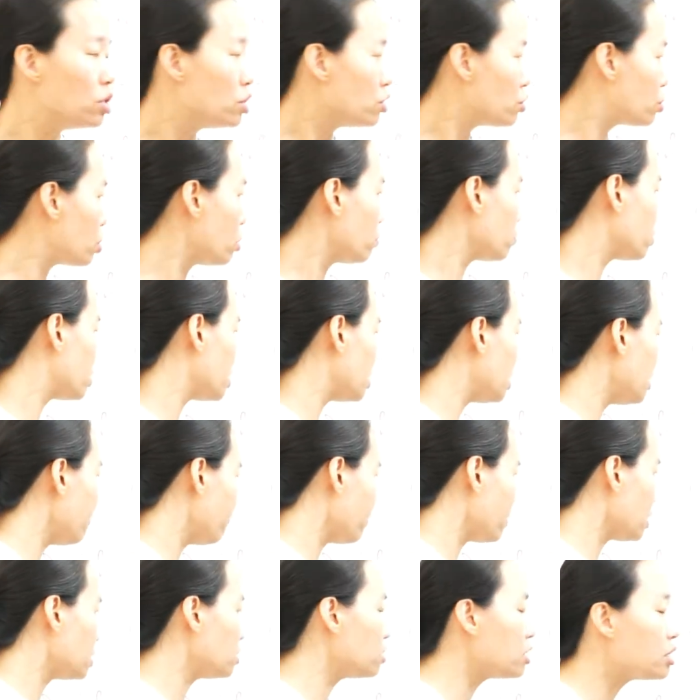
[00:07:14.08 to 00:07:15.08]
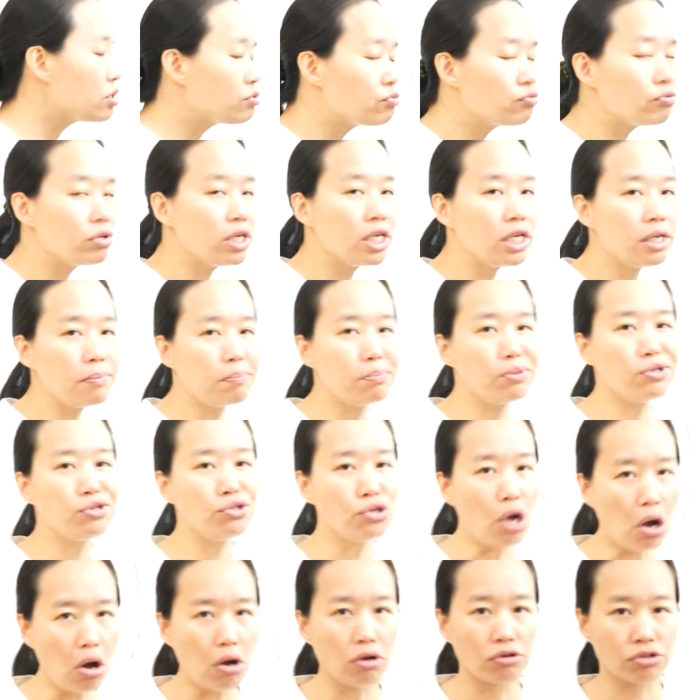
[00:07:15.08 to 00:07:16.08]
So significance is really
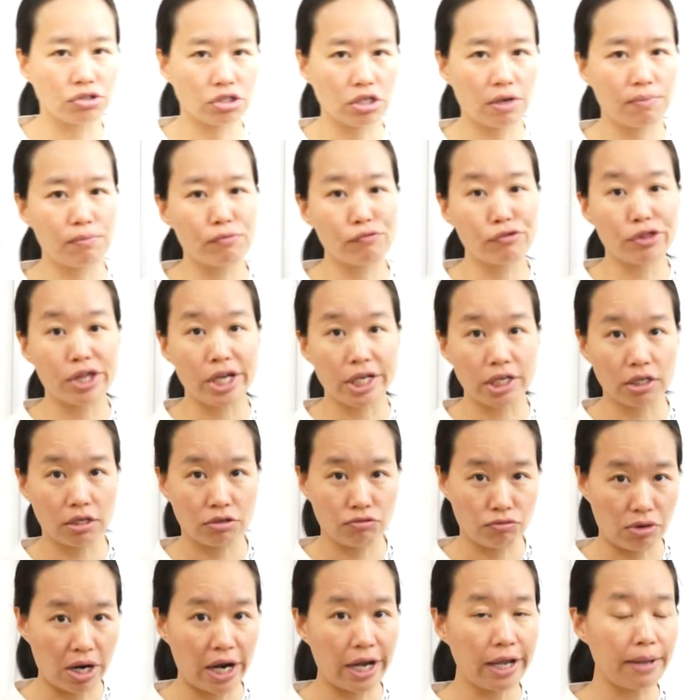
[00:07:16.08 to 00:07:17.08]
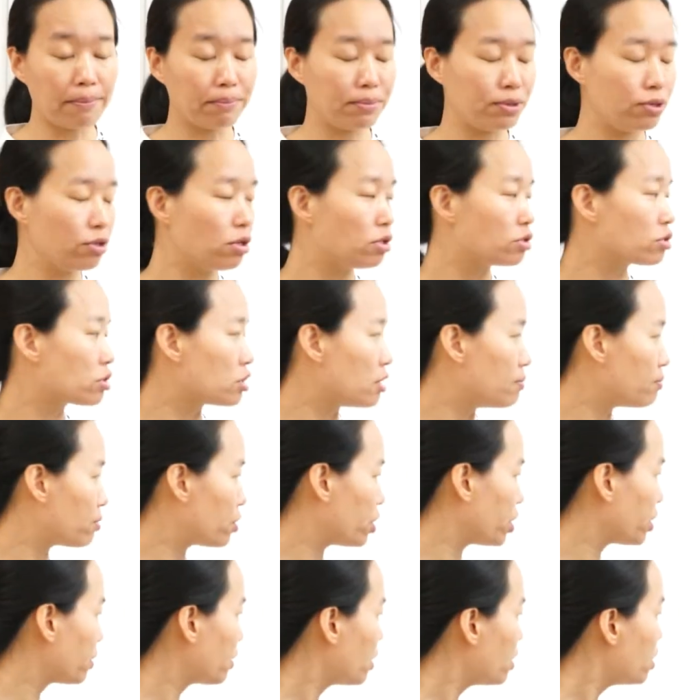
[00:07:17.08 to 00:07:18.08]
beyond something, right? Beyond
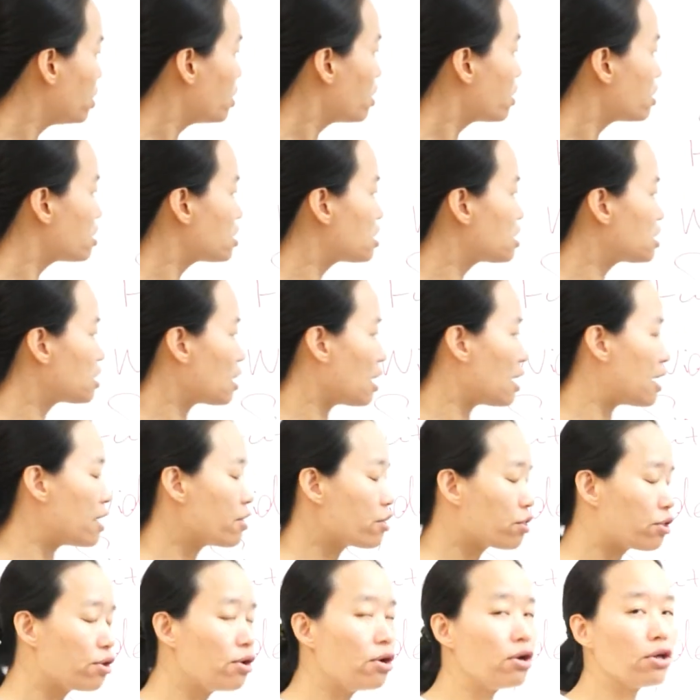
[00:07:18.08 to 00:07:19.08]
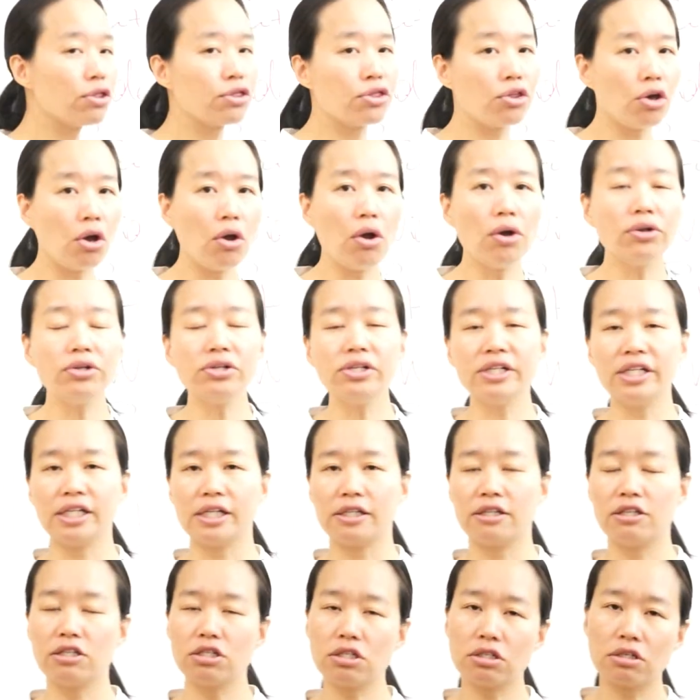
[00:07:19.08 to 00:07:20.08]
something.
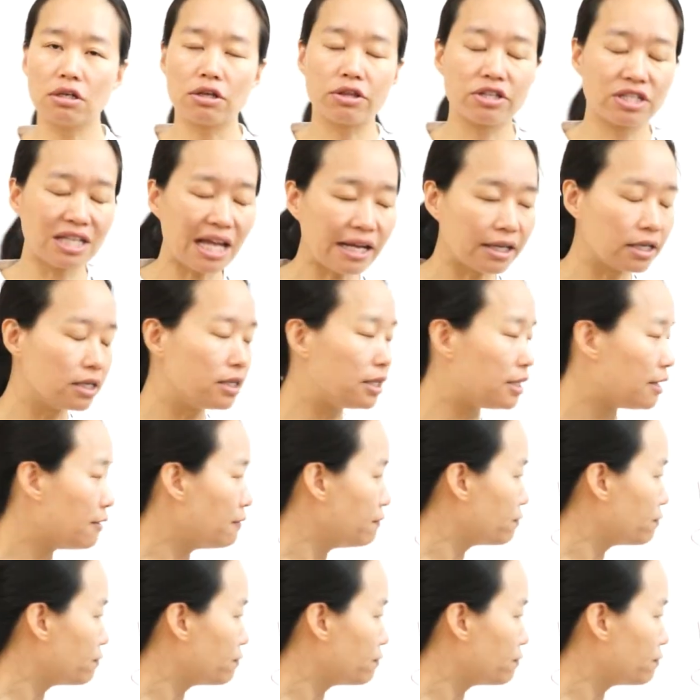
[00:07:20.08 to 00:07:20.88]
Secondly,